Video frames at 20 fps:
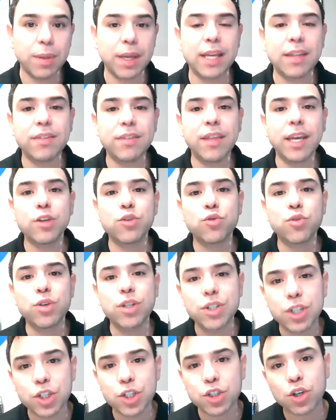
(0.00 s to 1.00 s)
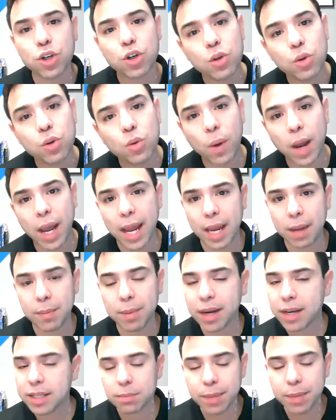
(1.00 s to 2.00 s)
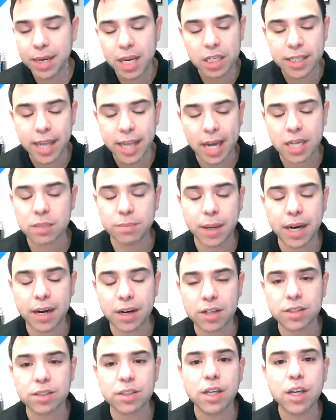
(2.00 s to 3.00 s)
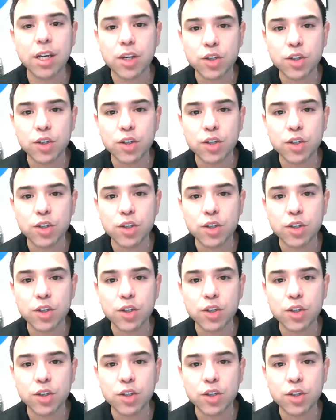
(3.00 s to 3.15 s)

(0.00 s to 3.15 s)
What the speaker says: in the traditional way, because many taxpayers,